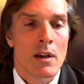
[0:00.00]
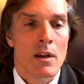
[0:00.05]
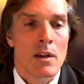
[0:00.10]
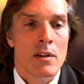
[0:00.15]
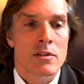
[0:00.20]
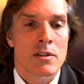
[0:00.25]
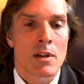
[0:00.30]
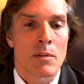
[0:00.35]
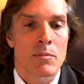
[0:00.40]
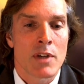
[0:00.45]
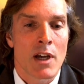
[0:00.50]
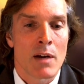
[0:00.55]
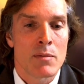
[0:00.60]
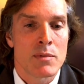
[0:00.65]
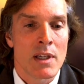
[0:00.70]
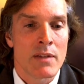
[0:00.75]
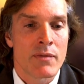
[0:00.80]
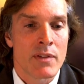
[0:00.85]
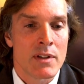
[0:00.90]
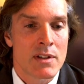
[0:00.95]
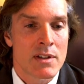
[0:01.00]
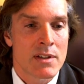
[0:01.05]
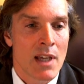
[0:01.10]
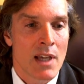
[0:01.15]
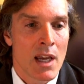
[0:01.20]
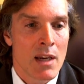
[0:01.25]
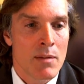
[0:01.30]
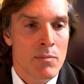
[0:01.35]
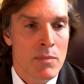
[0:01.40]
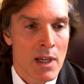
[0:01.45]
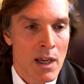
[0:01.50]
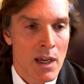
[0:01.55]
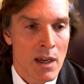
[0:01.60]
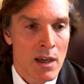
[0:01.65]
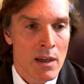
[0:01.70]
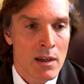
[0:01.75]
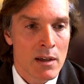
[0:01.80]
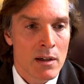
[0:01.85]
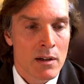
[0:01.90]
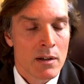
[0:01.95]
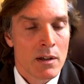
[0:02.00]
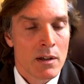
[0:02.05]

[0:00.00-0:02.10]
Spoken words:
sometimes even same day.